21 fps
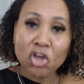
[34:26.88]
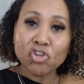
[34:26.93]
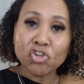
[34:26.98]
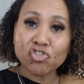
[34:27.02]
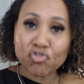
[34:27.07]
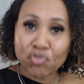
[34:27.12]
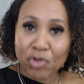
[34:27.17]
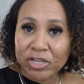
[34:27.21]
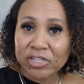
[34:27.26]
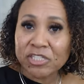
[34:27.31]

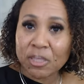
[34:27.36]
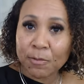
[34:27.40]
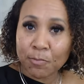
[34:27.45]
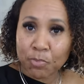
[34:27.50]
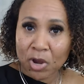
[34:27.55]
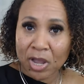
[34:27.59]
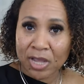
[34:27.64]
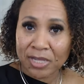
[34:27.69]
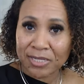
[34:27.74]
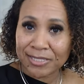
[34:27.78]
Trust the
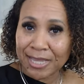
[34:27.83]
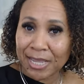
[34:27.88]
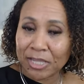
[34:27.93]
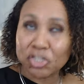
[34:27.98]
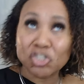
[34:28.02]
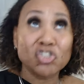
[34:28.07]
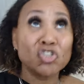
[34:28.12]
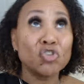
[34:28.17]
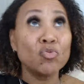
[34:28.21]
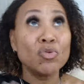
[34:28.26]

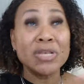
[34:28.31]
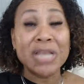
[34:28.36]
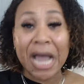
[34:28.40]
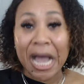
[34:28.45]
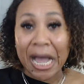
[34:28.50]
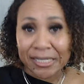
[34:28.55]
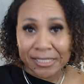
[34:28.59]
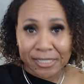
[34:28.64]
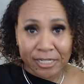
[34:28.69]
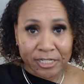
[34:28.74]
process. Do
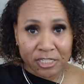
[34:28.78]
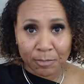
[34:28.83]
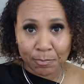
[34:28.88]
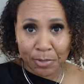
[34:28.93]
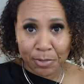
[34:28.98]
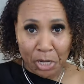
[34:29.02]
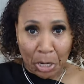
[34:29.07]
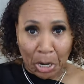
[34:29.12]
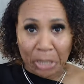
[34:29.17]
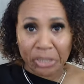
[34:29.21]
not
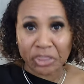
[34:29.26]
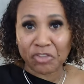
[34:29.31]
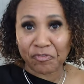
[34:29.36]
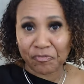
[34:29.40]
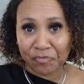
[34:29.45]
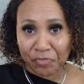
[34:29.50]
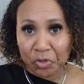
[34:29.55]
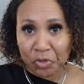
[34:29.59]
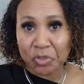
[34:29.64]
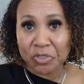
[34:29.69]
disappear at the
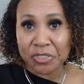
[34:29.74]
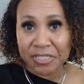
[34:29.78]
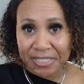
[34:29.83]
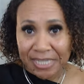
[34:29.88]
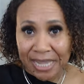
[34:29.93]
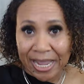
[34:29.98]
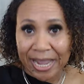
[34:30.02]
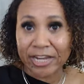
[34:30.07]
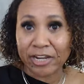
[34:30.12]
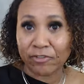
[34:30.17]
first
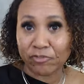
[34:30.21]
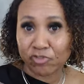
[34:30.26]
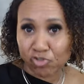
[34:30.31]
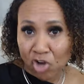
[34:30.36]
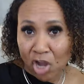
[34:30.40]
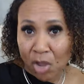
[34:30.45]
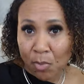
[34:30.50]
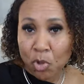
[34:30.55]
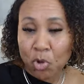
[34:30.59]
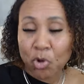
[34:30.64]
sign of
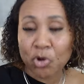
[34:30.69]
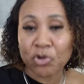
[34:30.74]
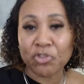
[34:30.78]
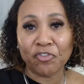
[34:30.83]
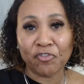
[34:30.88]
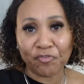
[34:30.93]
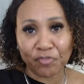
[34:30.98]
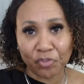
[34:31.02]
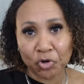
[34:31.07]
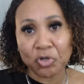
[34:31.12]
trouble or
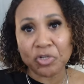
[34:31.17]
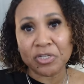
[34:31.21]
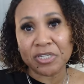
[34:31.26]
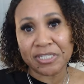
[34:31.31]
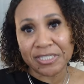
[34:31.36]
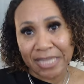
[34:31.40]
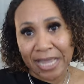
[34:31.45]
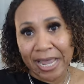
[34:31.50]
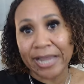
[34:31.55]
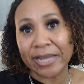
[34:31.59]
the
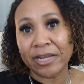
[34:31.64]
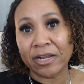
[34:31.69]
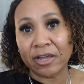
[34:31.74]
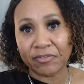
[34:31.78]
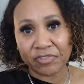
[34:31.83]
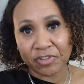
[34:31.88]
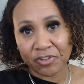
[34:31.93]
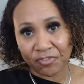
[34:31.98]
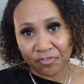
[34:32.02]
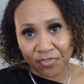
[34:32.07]
first sign
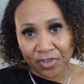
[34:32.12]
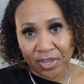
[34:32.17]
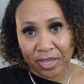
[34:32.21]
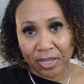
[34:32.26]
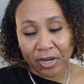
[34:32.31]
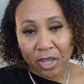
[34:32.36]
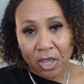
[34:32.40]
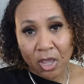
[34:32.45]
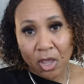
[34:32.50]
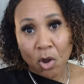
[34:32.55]
of
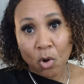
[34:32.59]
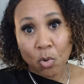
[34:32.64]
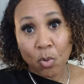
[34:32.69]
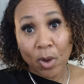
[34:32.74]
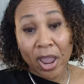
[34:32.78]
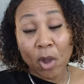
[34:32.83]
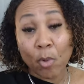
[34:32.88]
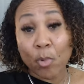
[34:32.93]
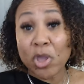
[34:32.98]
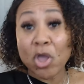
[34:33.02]
defeat,
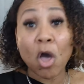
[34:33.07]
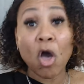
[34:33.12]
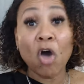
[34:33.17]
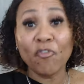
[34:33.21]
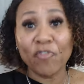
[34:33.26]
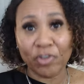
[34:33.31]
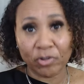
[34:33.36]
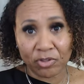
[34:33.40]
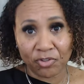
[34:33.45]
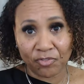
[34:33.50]
right? We all
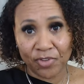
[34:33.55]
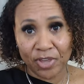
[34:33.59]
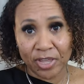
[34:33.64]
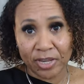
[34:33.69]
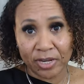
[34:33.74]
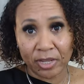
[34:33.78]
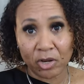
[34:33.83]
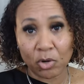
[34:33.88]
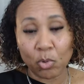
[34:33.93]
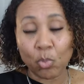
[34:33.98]
feel
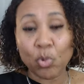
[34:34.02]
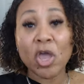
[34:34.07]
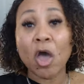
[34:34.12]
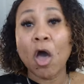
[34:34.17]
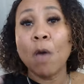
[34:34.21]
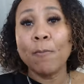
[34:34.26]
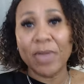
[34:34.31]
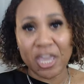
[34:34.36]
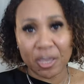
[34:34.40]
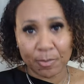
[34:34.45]
defeated. We
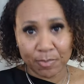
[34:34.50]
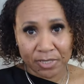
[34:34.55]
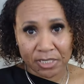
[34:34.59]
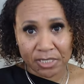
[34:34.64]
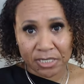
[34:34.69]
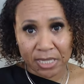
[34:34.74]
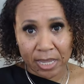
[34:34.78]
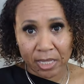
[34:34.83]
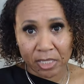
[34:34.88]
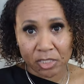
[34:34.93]
all make
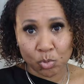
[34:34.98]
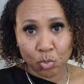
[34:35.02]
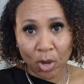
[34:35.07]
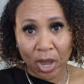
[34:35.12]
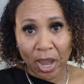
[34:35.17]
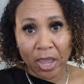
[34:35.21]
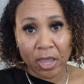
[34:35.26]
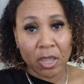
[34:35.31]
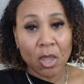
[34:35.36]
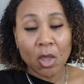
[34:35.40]
mistakes,
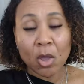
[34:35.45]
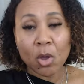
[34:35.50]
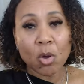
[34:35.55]
right?